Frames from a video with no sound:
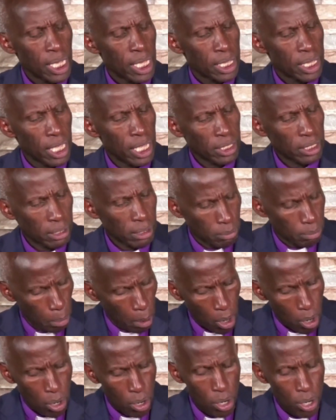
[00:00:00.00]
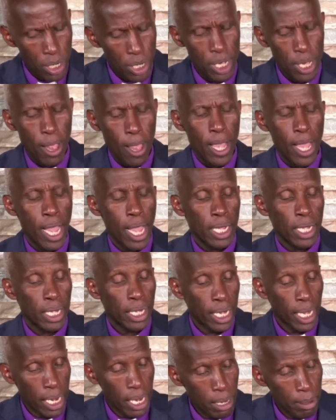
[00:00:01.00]
This boy
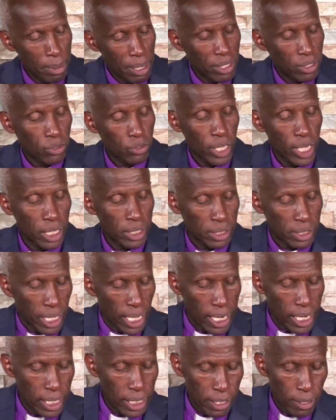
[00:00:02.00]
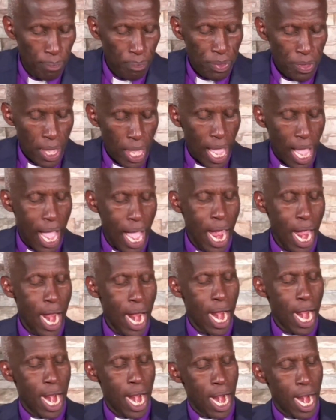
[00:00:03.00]
came and said,
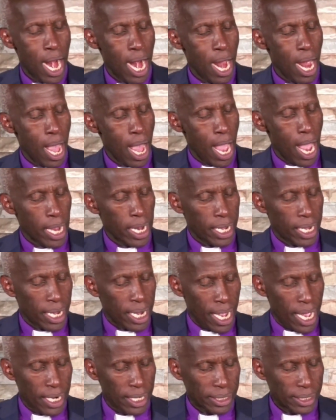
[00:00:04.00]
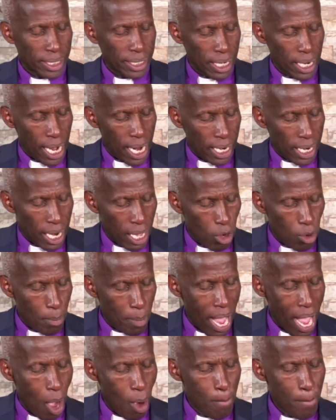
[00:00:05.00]
I can't allow,
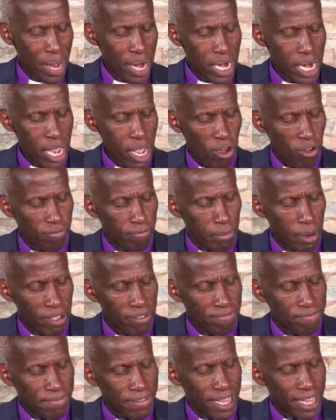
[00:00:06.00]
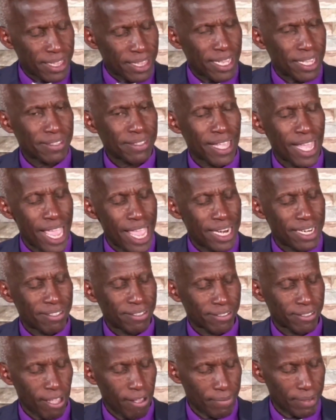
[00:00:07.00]
how many of my father's hired
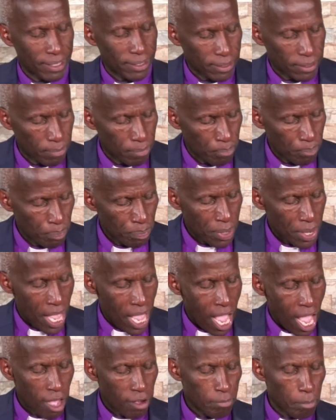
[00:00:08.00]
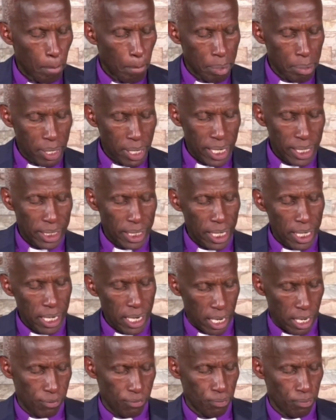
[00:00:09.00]
servants have bread
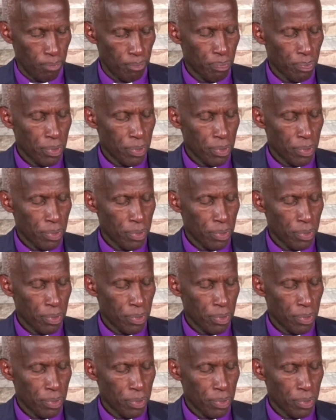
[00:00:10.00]
enough